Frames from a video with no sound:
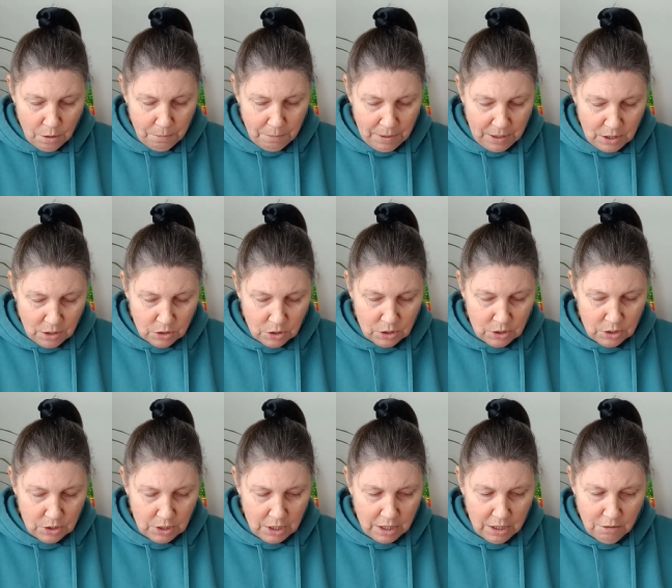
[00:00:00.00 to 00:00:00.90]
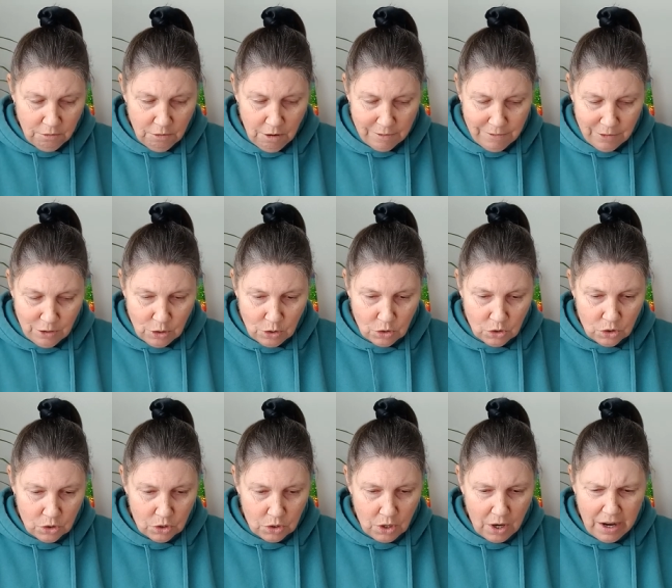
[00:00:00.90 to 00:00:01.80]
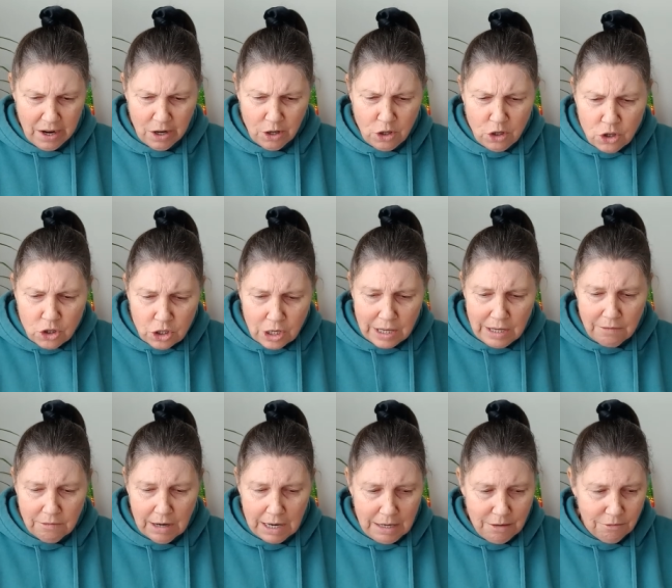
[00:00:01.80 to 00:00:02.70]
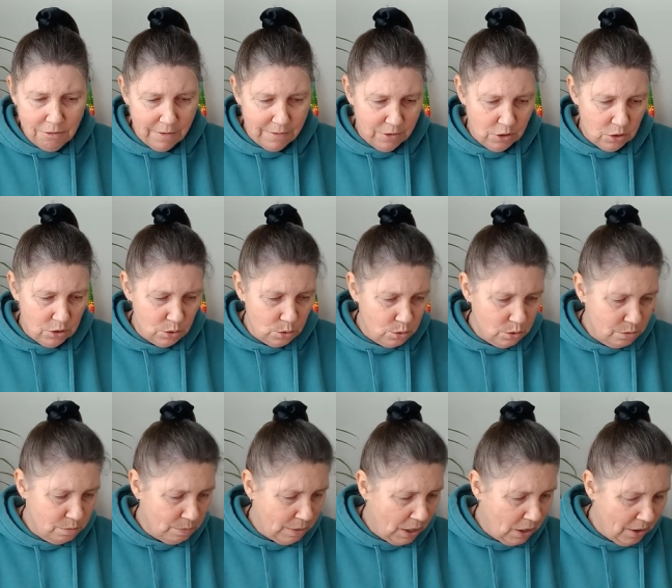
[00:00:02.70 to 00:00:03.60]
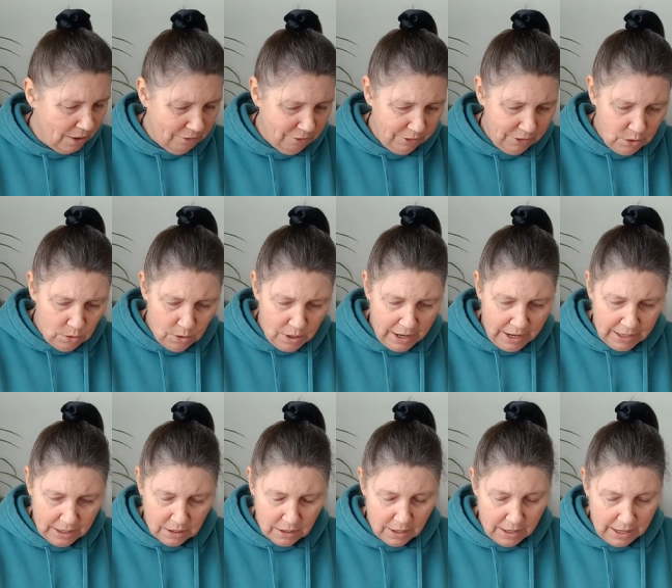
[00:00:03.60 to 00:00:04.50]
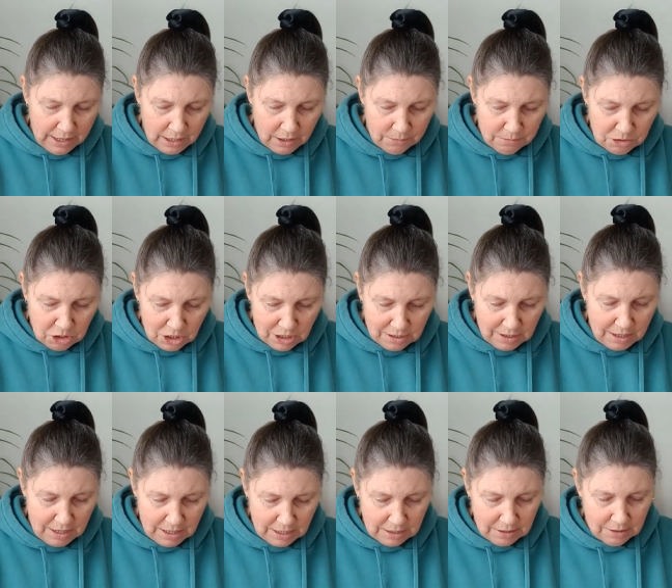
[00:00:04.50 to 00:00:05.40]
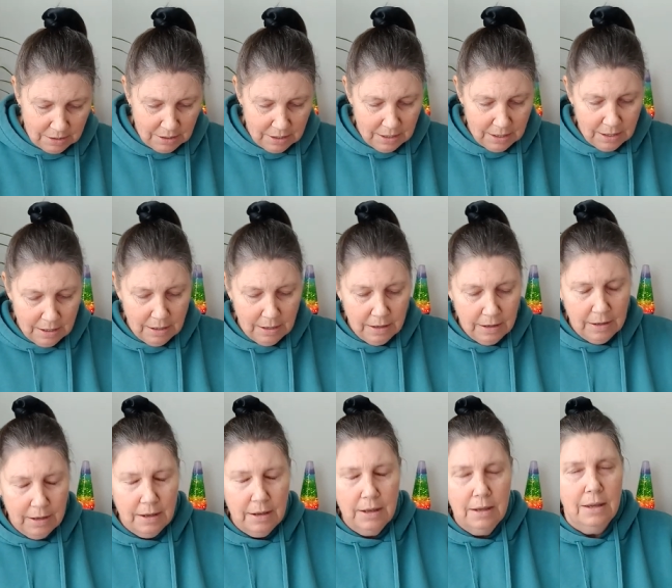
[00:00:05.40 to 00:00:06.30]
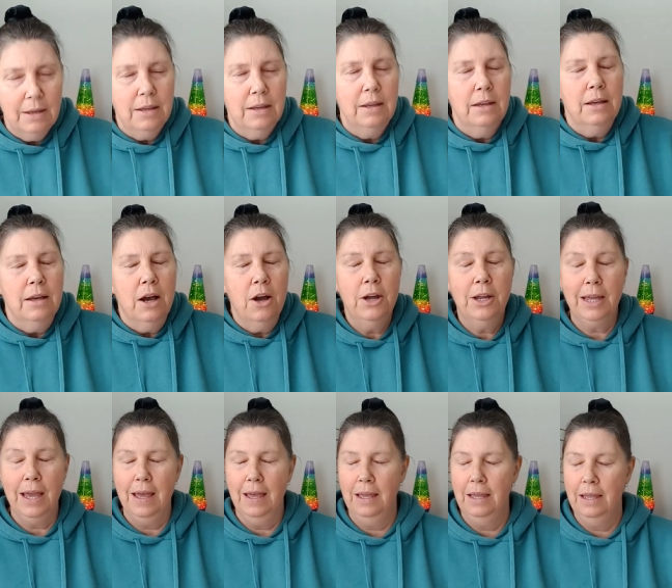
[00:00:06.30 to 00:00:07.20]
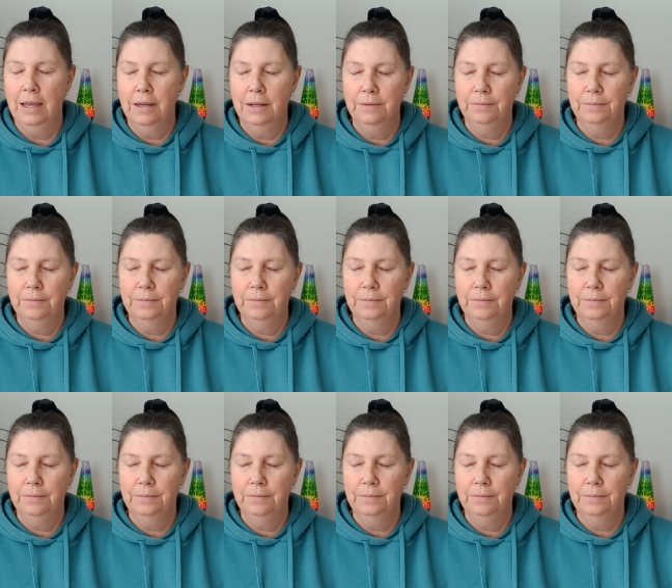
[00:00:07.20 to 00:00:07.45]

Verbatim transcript: but it's in reverse. I don't usually read reversals, but I feel like, like I'm just getting, okay.